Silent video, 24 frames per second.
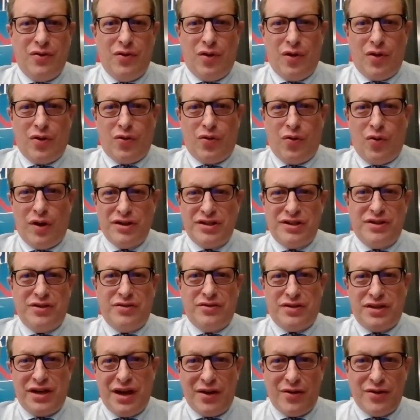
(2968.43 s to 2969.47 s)
across
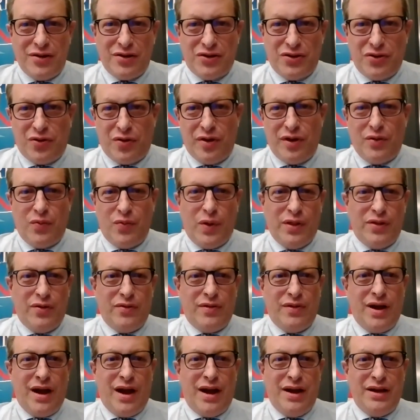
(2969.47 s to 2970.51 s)
their territory, whether or
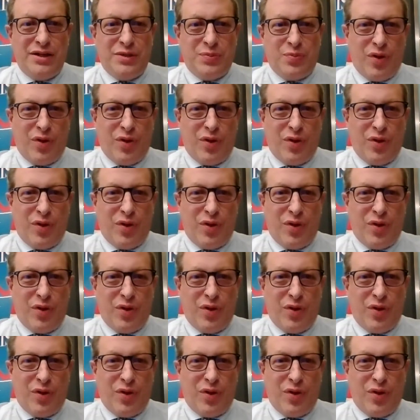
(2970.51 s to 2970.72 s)
not it's